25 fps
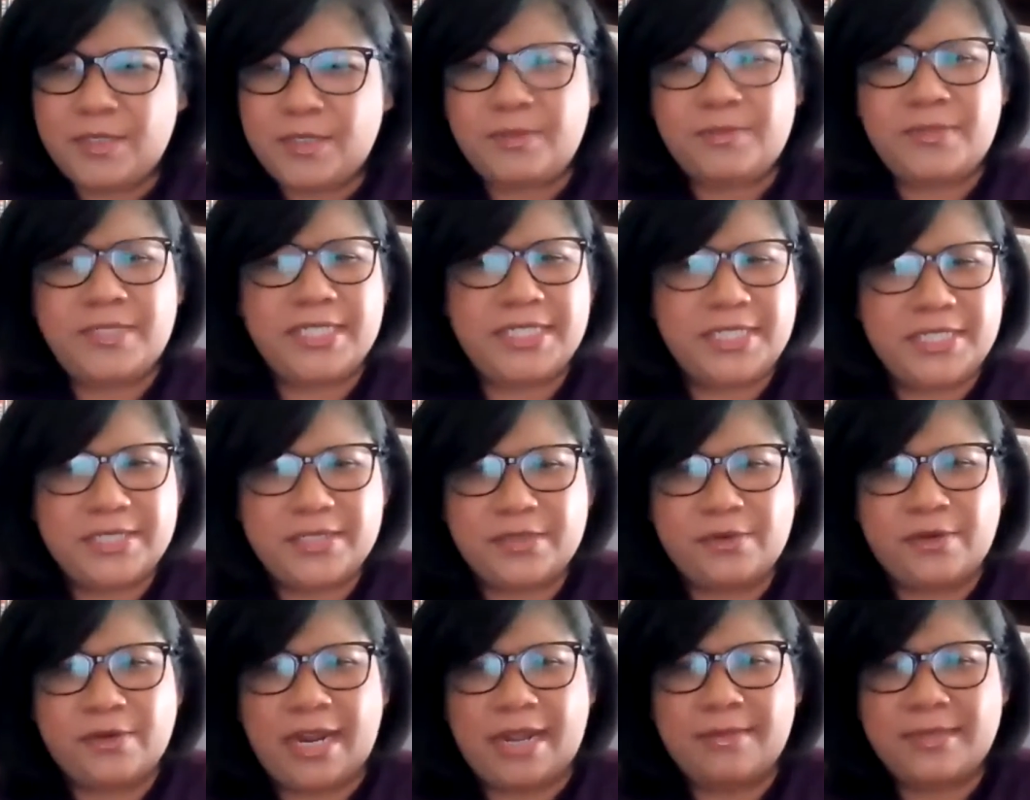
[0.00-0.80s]
whom she
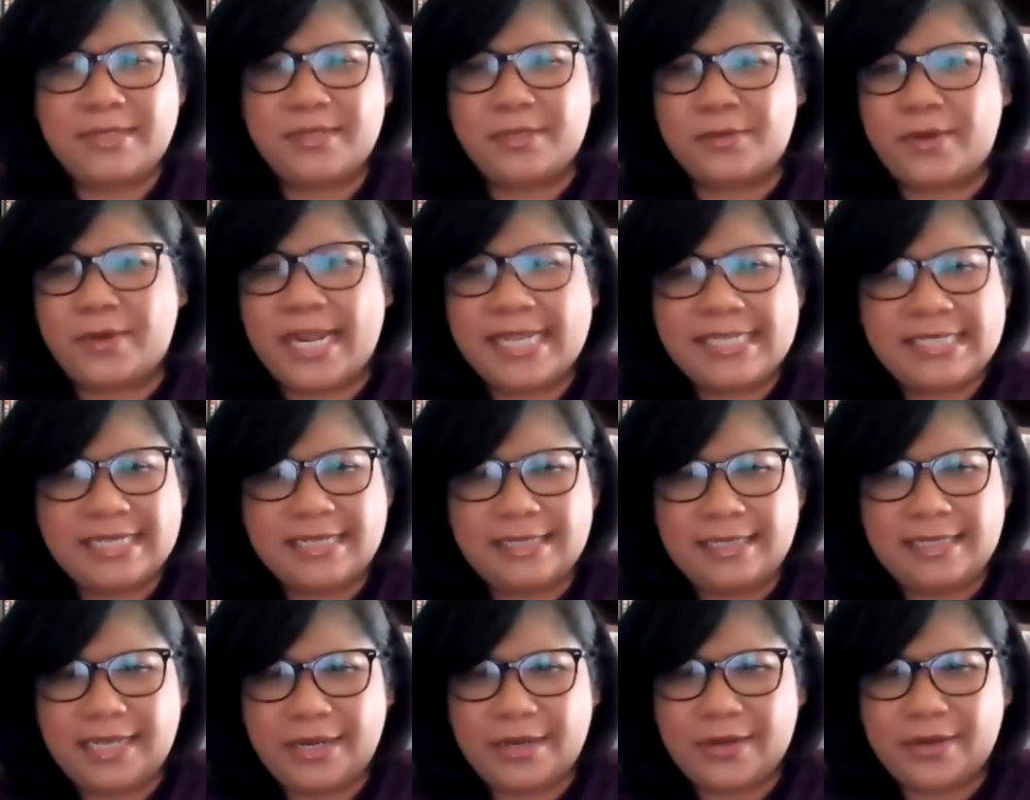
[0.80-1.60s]
described as a
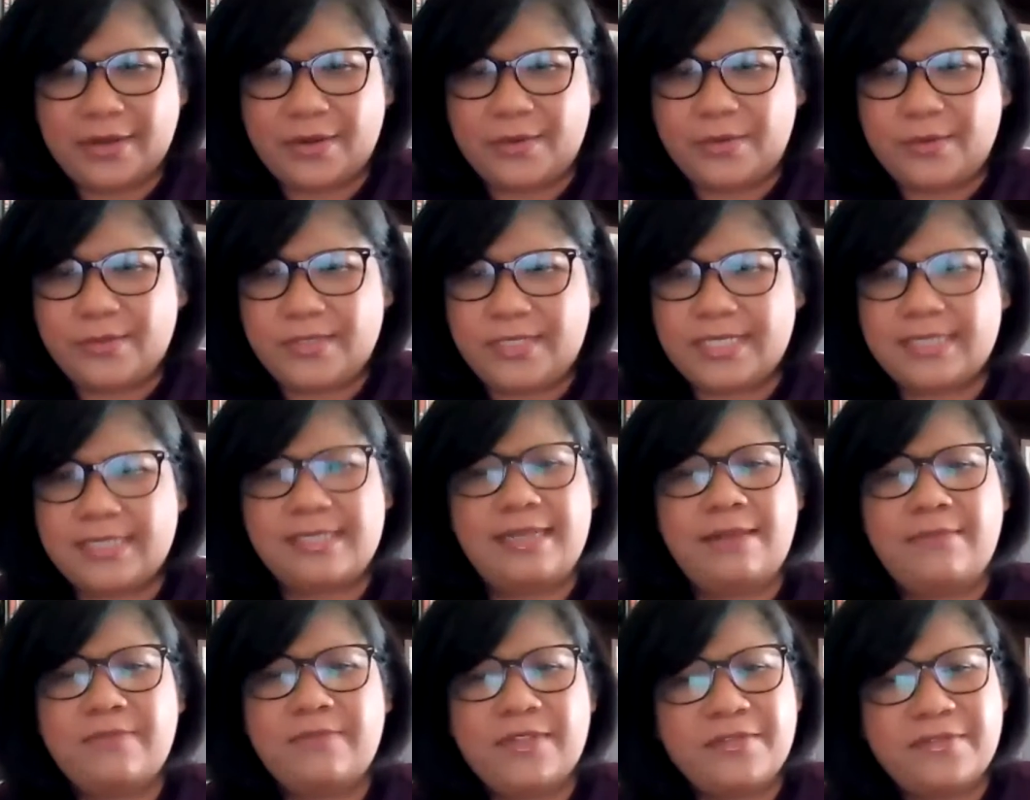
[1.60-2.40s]
rising leader who
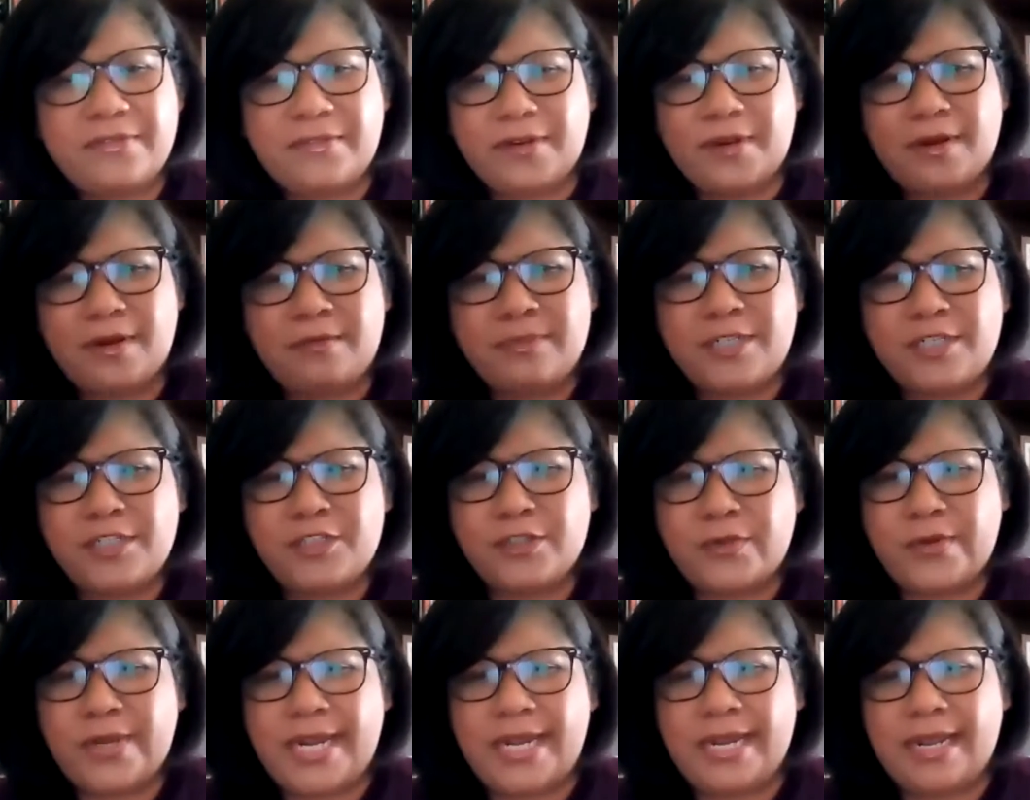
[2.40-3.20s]
just left the firm to
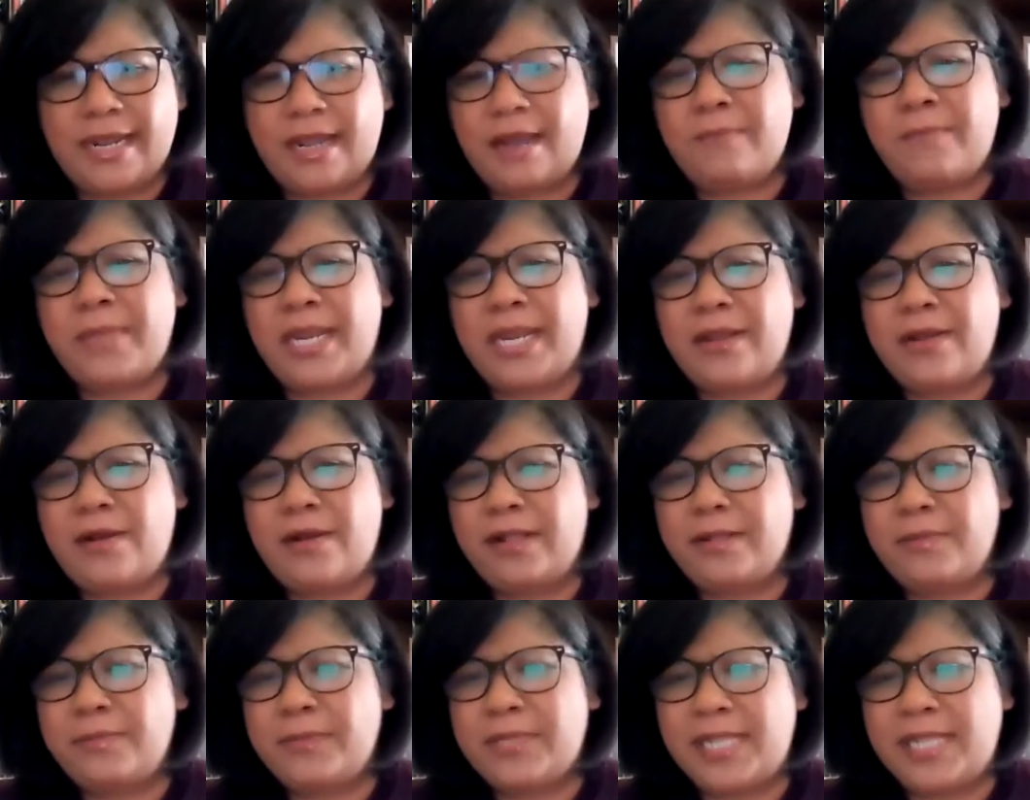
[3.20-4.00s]
join a company
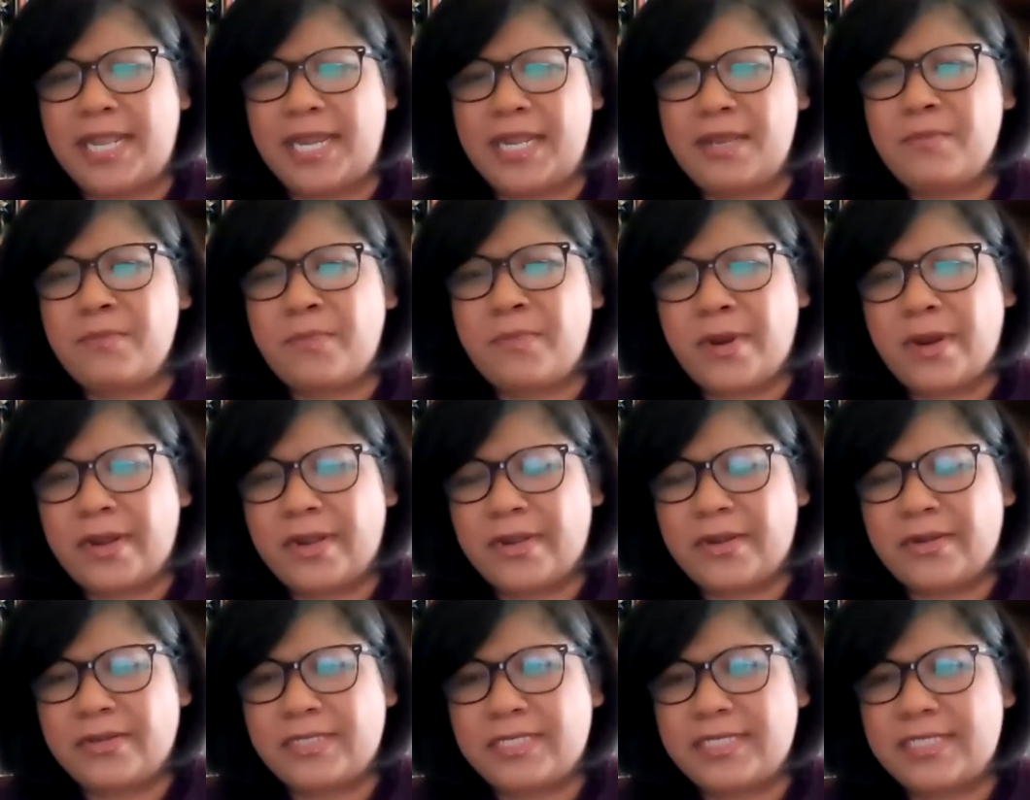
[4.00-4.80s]
called Millennium
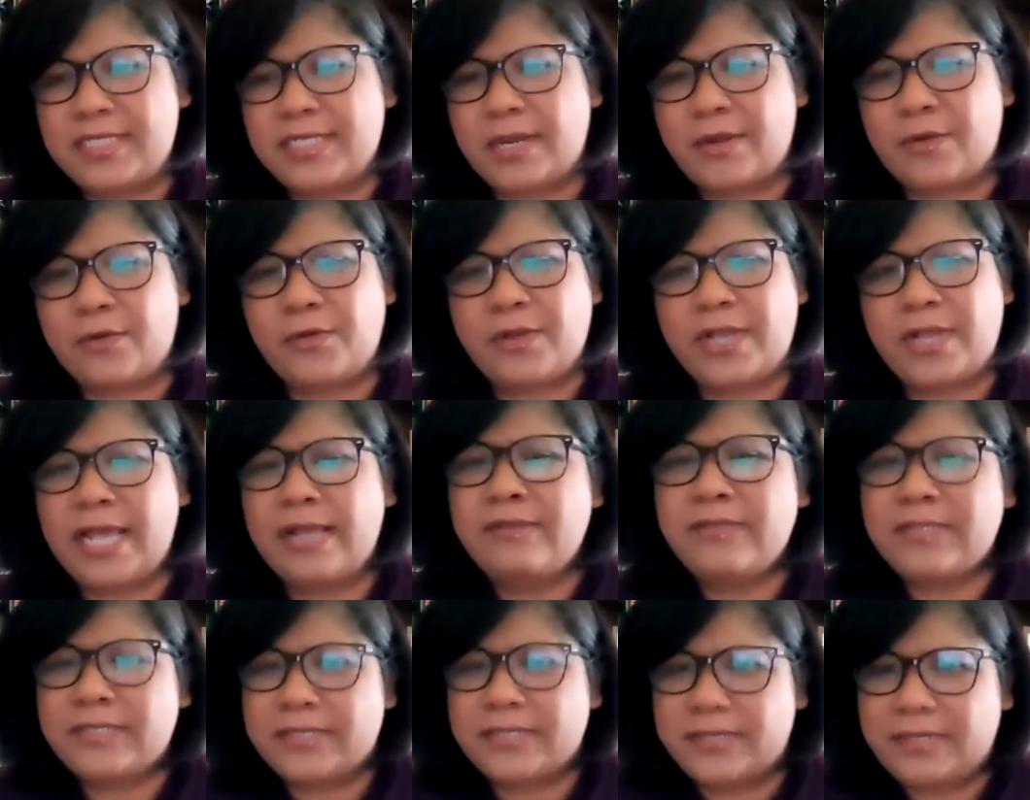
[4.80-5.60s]
Partners as general
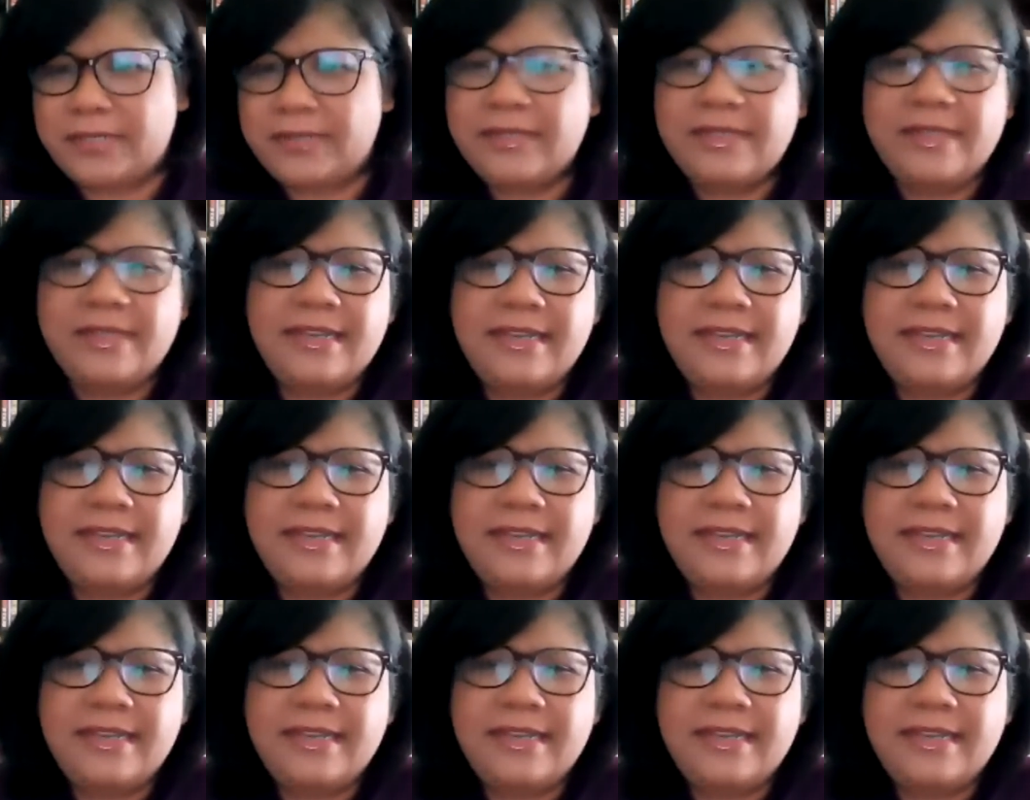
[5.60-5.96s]
counsel.